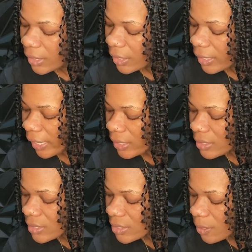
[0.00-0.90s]

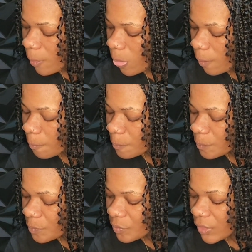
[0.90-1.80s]
guys,
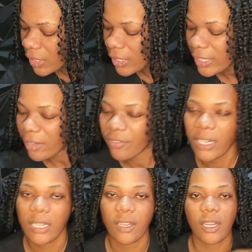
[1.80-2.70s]
you're
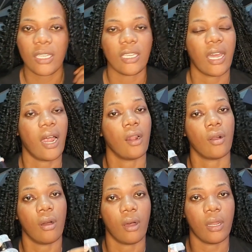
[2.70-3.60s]
definitely gonna need
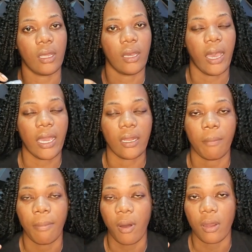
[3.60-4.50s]
alcohol and a
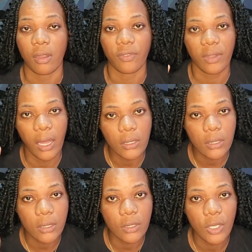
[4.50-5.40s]
ball of
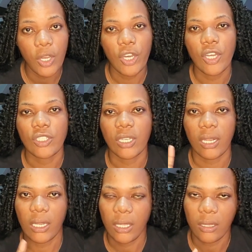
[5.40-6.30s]
cotton to
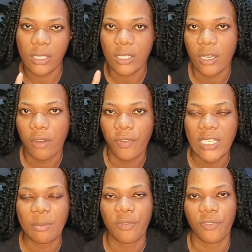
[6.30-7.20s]
clean the
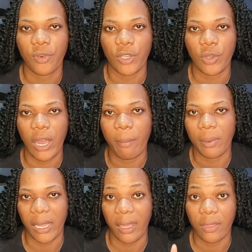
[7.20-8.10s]
surface before you
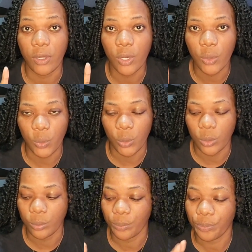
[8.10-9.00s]
apply the glue.
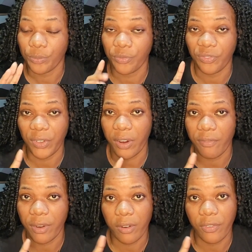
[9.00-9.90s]
It's
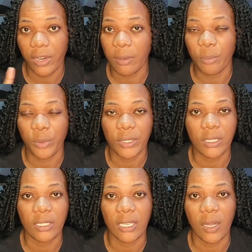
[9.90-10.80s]
very
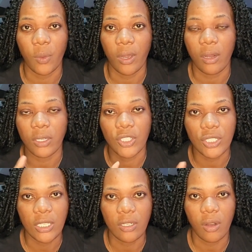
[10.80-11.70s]
important. Take away all the
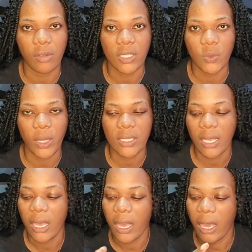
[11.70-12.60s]
sheen, all the sweats,
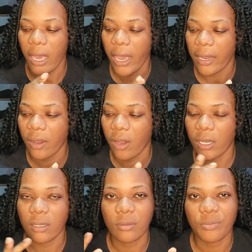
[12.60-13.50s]
and all
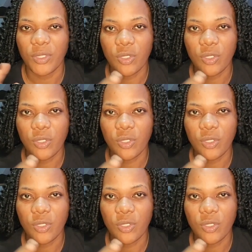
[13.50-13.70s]
the